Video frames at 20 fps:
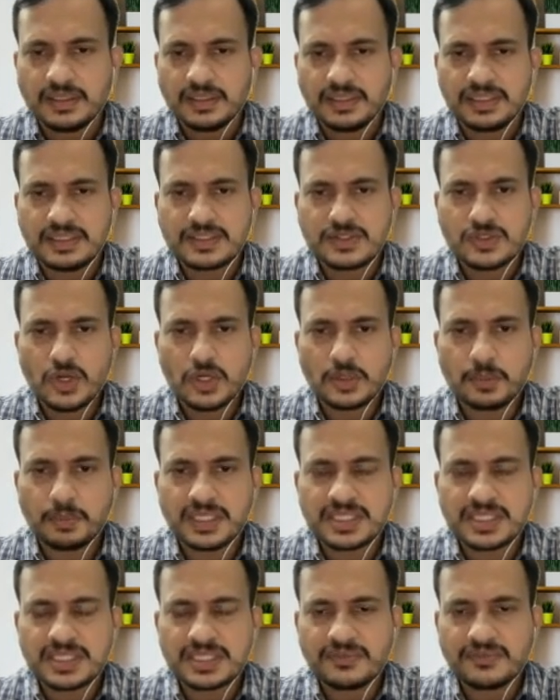
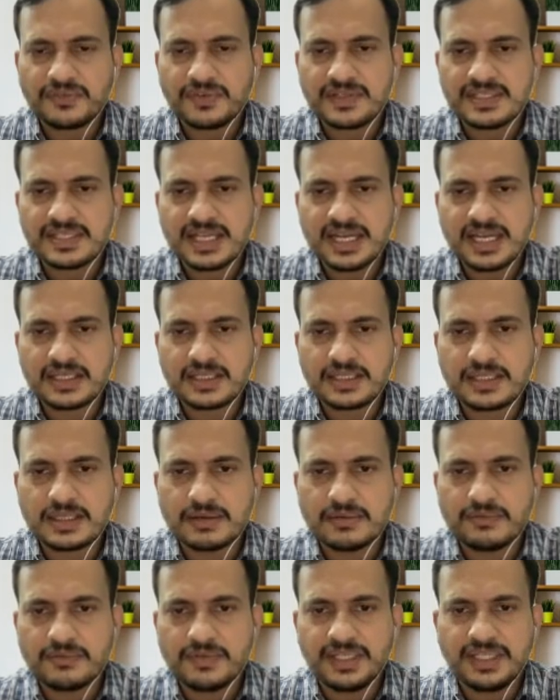They are
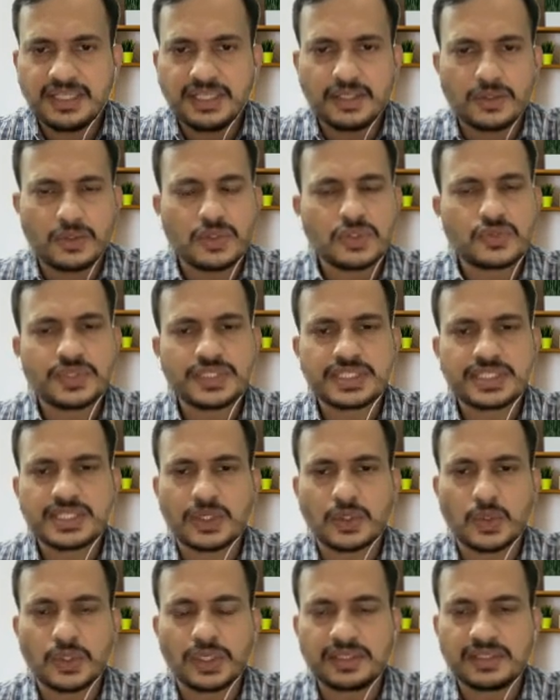very close, which is a
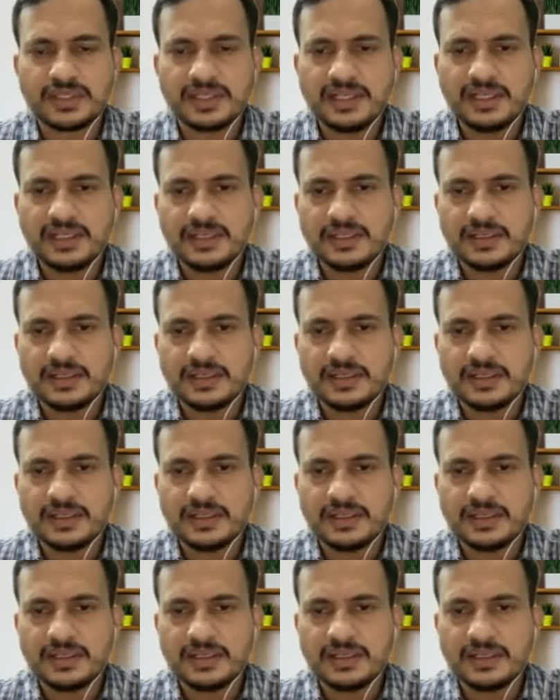good thing.